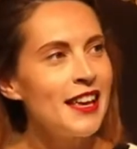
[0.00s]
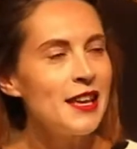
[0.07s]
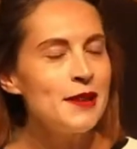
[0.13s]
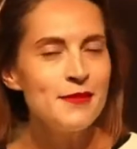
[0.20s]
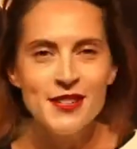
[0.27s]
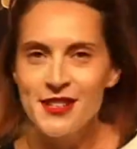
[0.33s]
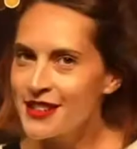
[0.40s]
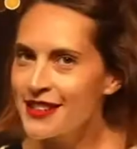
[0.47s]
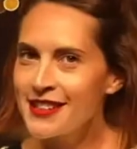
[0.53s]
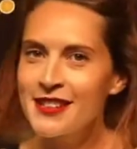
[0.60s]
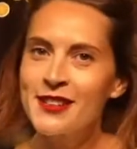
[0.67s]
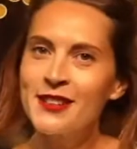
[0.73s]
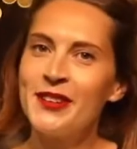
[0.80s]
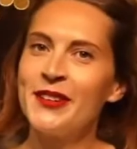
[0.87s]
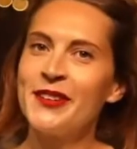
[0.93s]

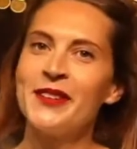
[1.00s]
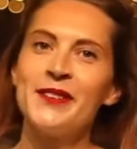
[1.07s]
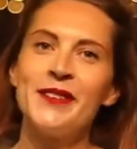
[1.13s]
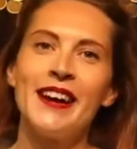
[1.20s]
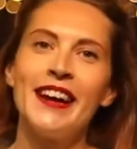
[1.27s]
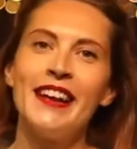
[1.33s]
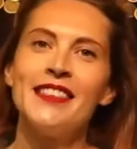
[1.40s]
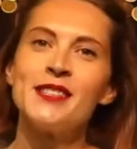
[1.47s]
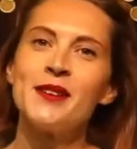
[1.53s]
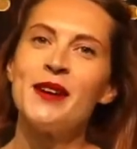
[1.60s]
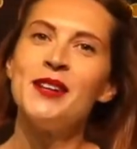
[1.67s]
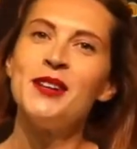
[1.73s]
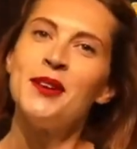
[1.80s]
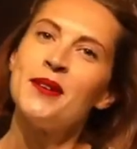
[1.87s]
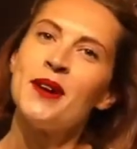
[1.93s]
images along the way, so
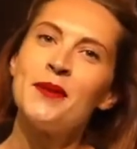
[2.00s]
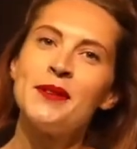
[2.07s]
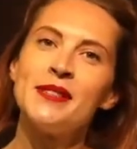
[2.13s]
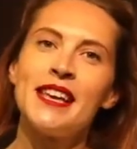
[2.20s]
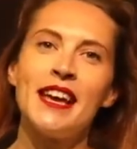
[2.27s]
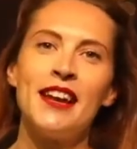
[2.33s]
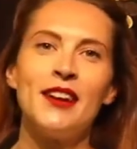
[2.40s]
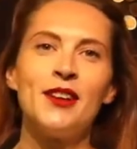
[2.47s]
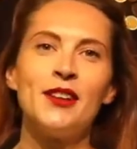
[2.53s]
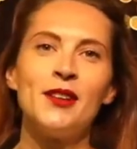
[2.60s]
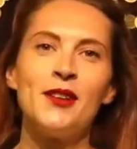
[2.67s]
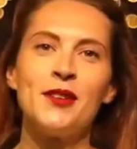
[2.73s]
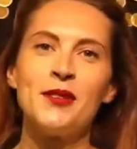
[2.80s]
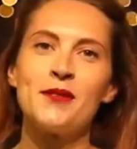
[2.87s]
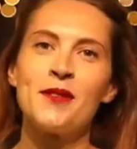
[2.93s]
I knew I was heading
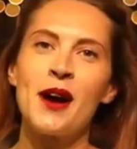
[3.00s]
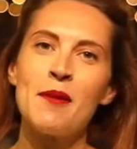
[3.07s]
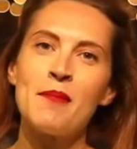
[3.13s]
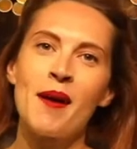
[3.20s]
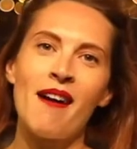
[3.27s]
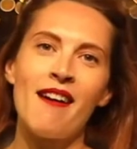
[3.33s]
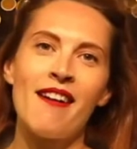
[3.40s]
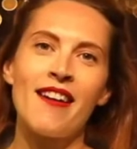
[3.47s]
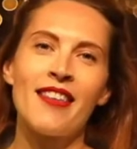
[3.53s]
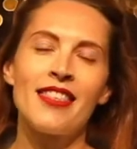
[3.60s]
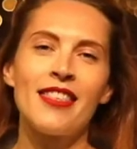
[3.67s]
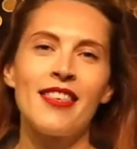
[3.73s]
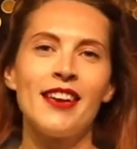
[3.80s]
along the right path.